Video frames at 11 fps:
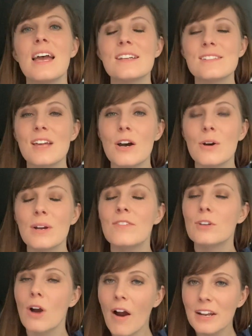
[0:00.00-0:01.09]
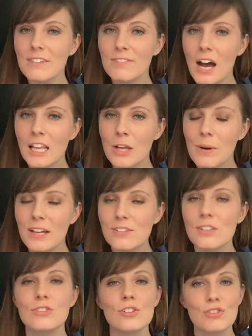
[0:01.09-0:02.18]
So if you already follow us,
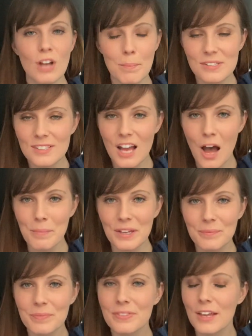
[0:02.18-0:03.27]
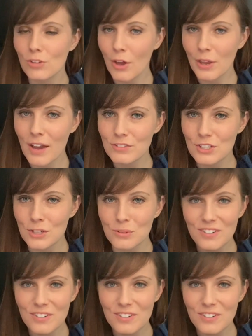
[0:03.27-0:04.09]
just drop us a comment. That's all you have to do.